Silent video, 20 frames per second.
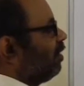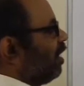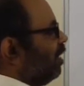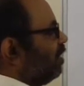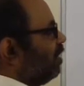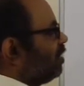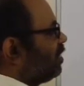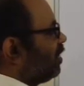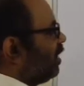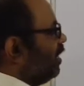
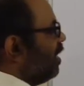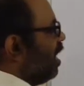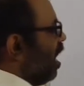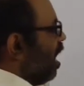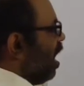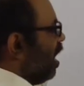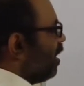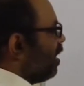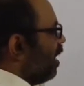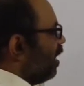Consider
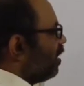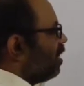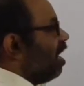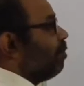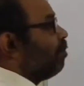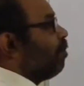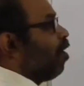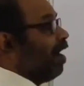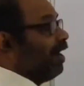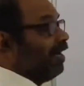
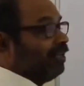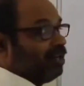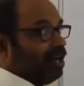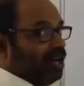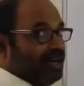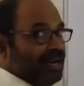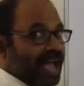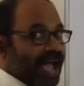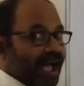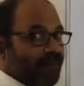another point
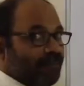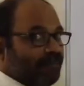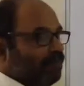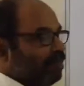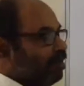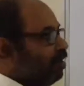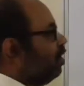on M.